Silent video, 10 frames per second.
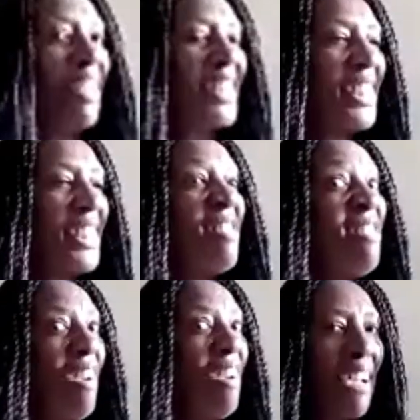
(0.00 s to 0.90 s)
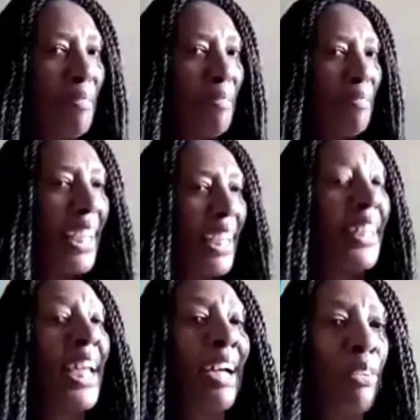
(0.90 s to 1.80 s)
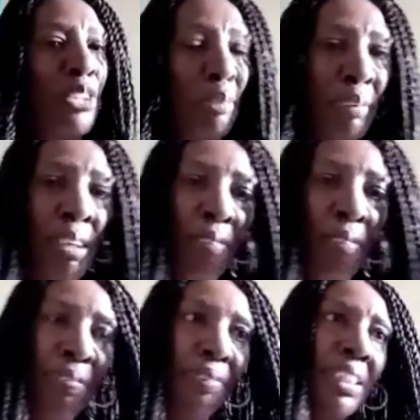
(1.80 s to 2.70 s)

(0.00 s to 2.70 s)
does this not happen again, and how do we recover from the